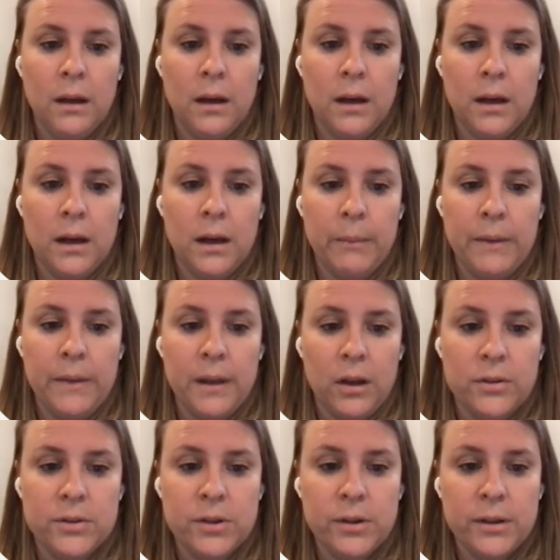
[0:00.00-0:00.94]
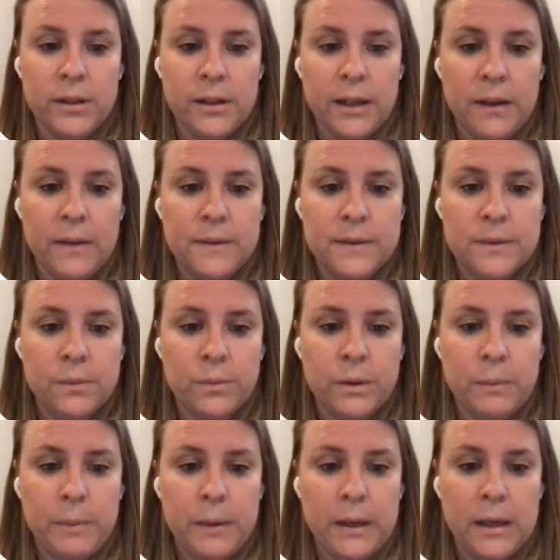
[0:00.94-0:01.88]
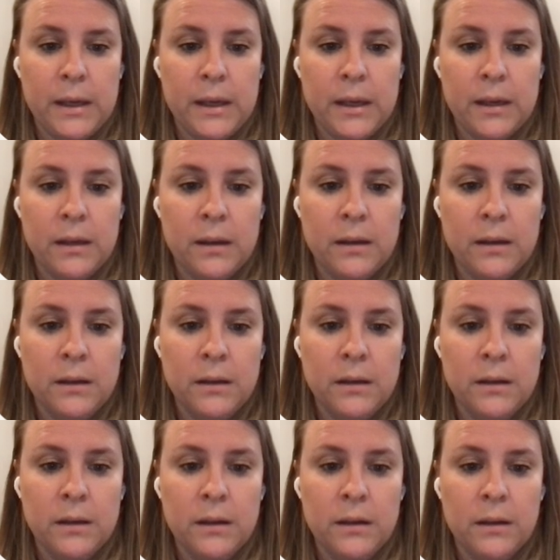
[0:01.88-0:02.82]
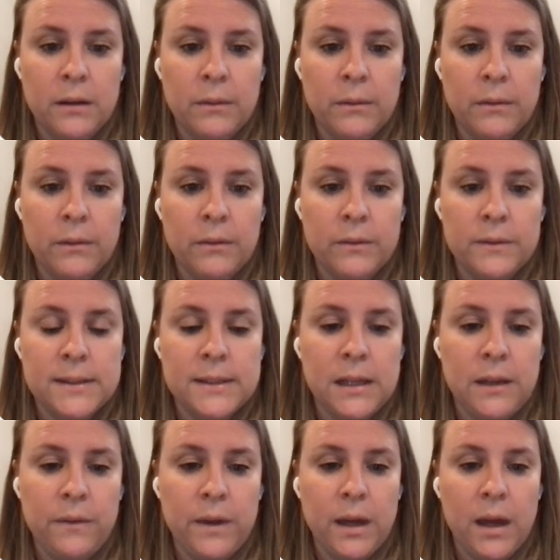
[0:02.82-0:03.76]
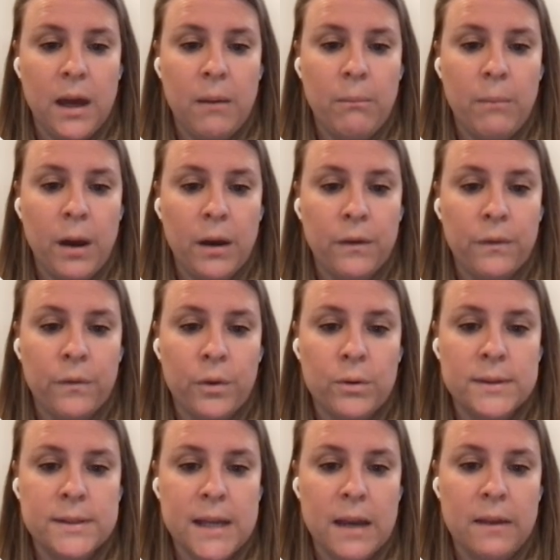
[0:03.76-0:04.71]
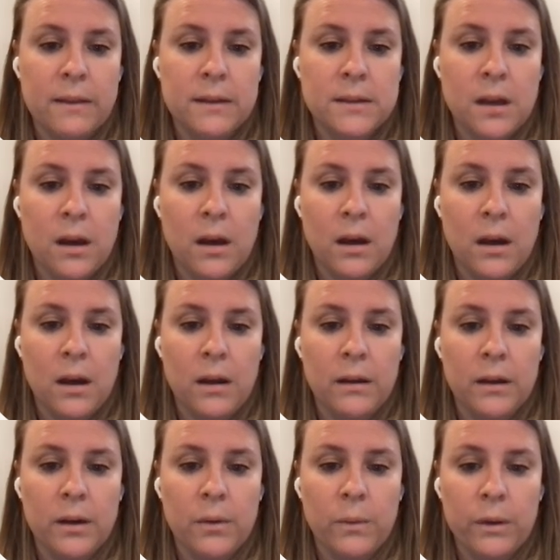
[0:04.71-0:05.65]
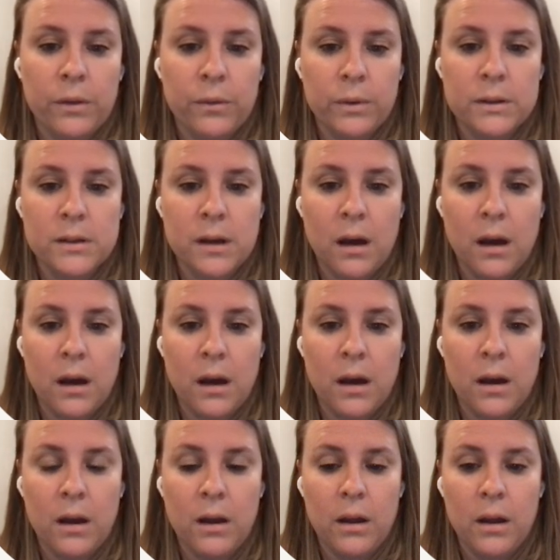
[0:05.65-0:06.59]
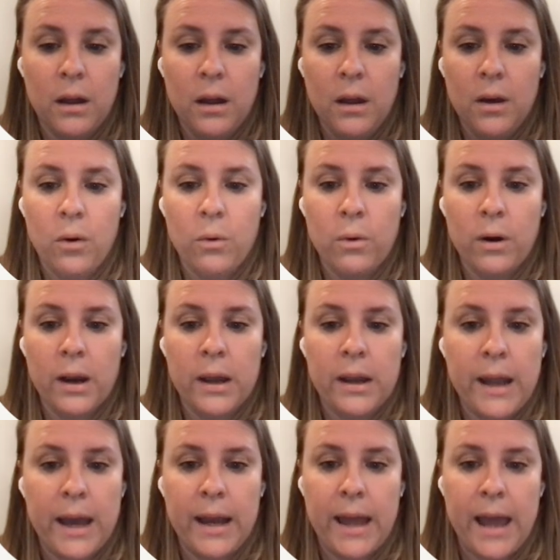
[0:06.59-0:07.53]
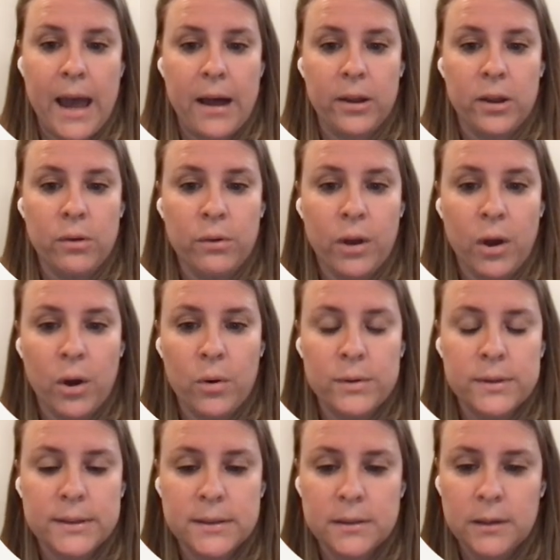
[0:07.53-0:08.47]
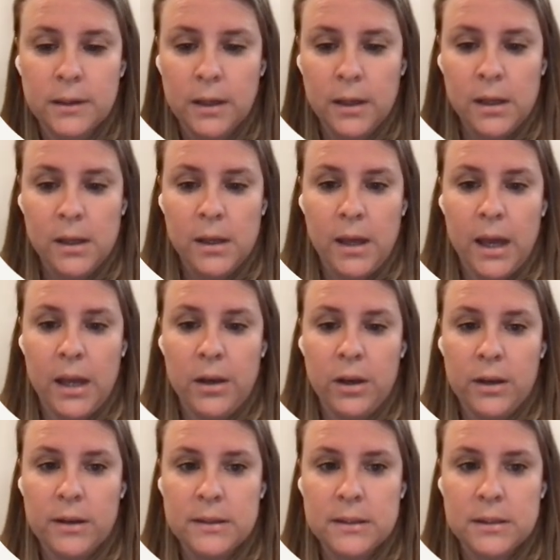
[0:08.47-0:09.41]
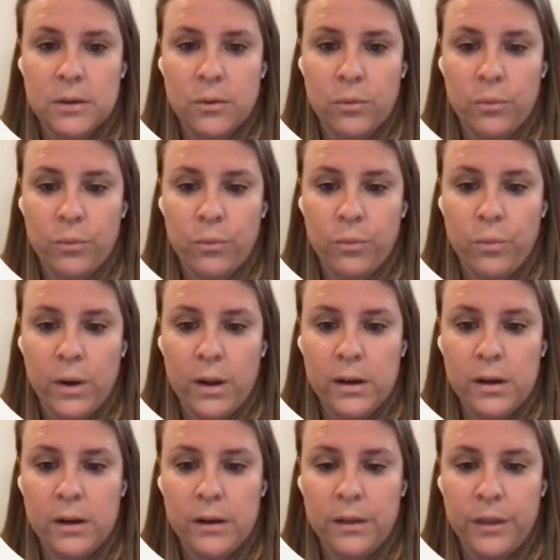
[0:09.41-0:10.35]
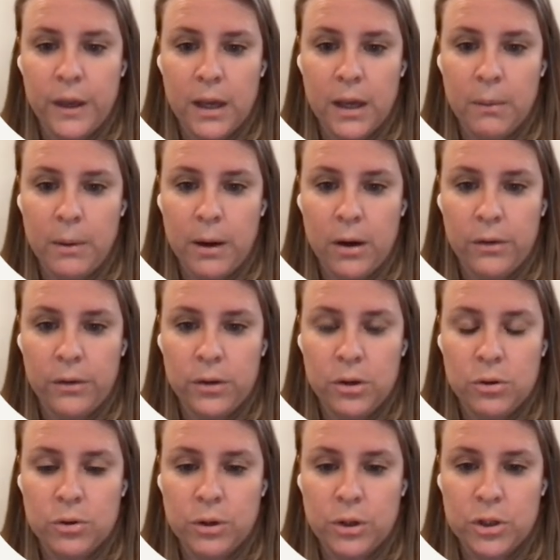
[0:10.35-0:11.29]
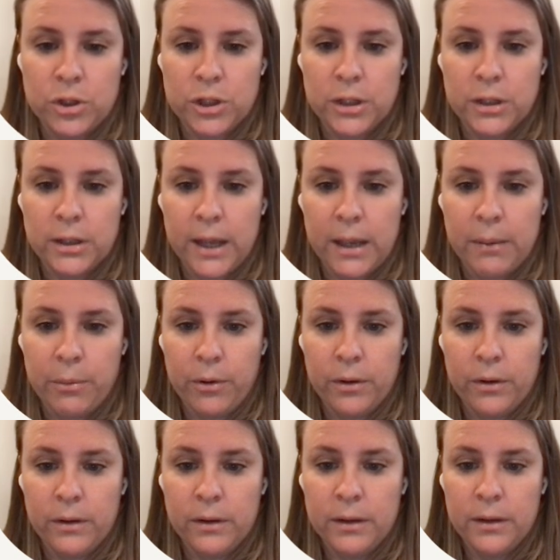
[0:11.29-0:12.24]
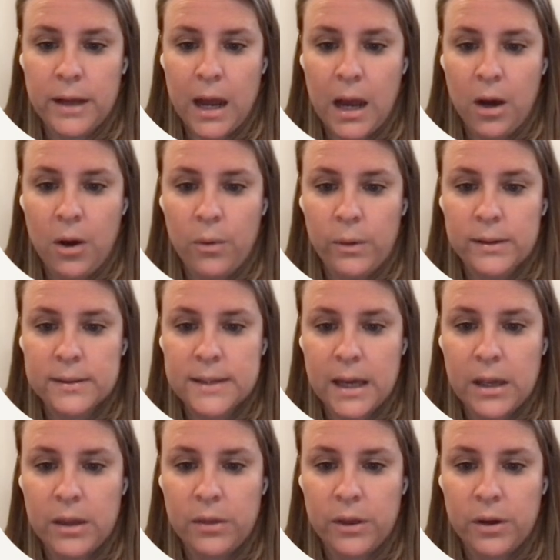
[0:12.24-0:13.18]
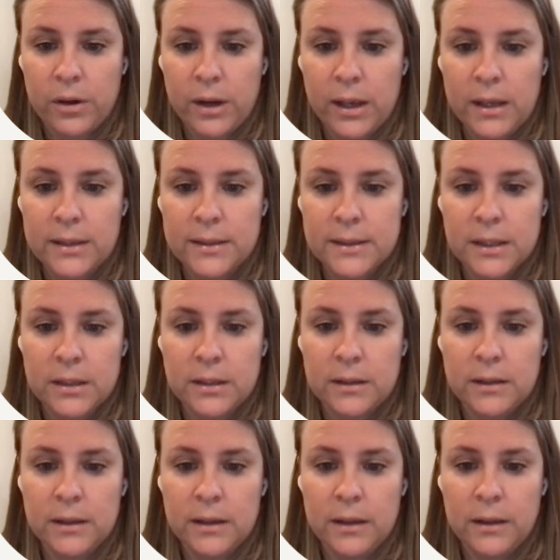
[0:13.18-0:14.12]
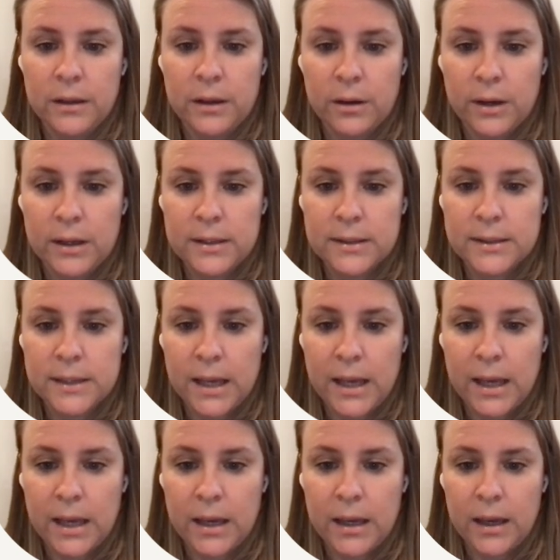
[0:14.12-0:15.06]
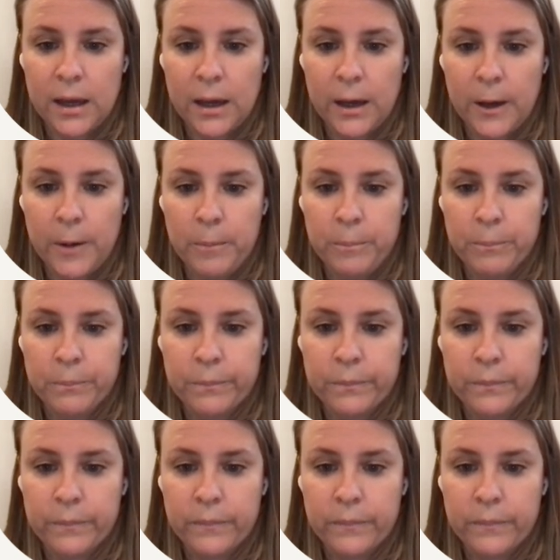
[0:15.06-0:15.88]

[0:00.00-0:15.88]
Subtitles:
And then alternatives would be stevia, monk fruit, xylitol, erythritol, or I'd add allulose. And one good thing about the nutrition label now is that there is a